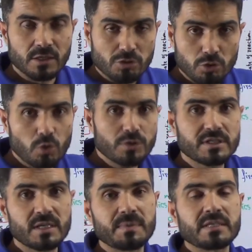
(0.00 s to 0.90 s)
the slow
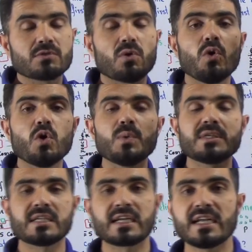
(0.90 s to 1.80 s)
step is
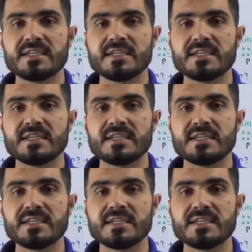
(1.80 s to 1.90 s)
always the rate